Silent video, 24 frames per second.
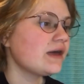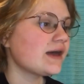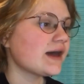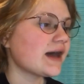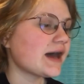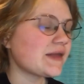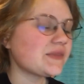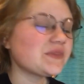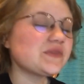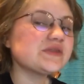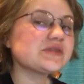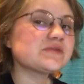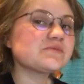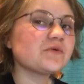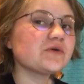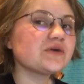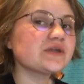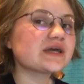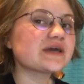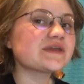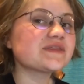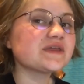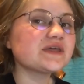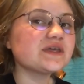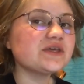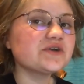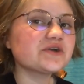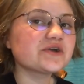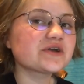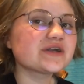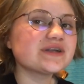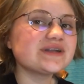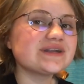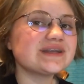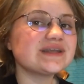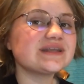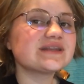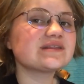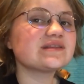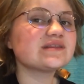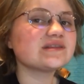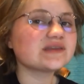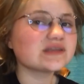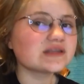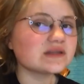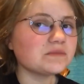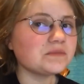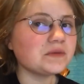At this point, I think you're going to need a
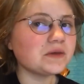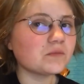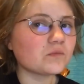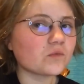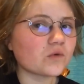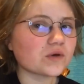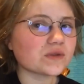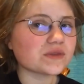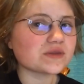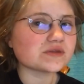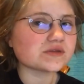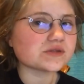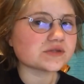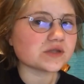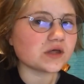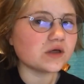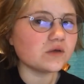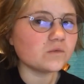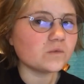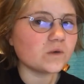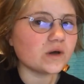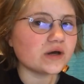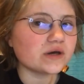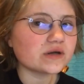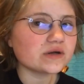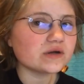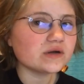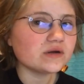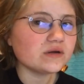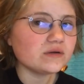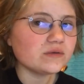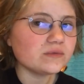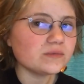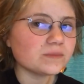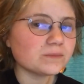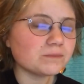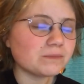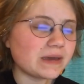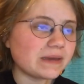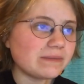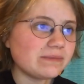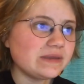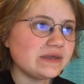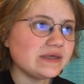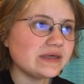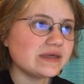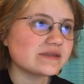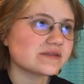little bit more than salt water.
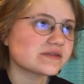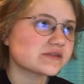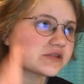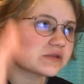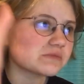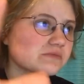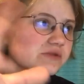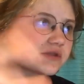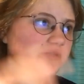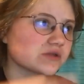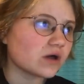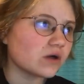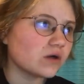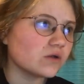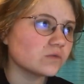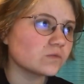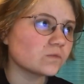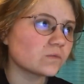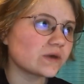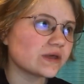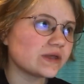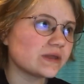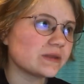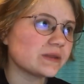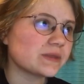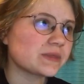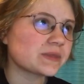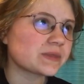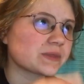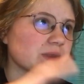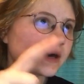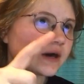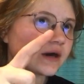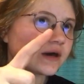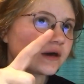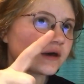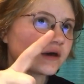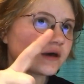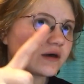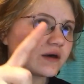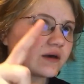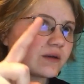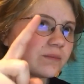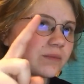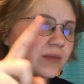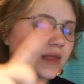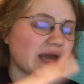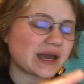Maybe get some salt with
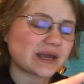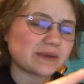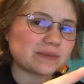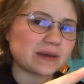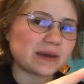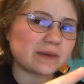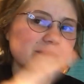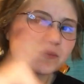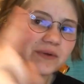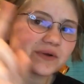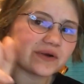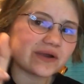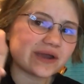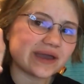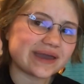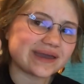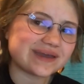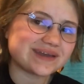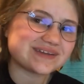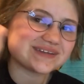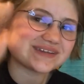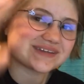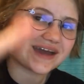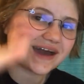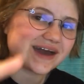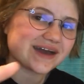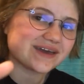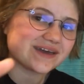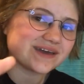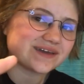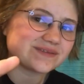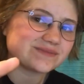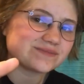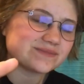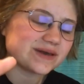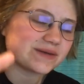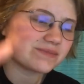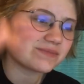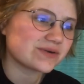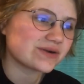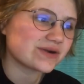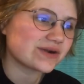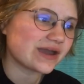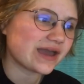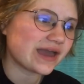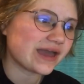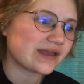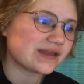black pepper and cayenne
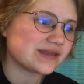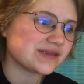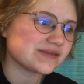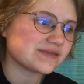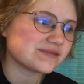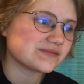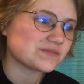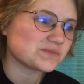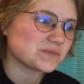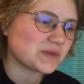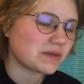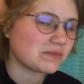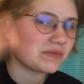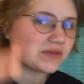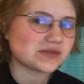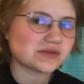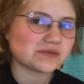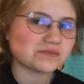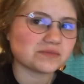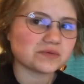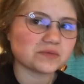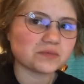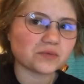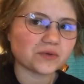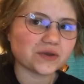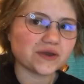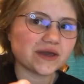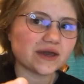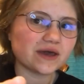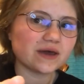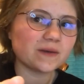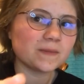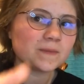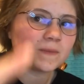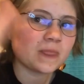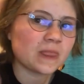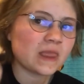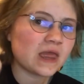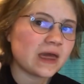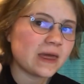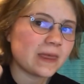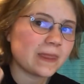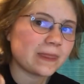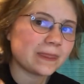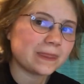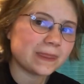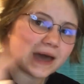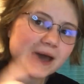pepper and maybe some paprika.
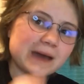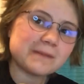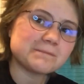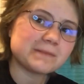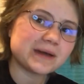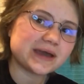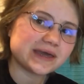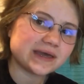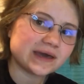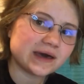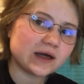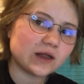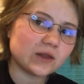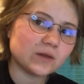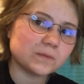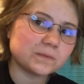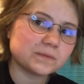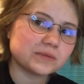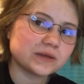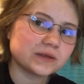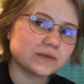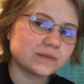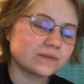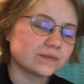That might help.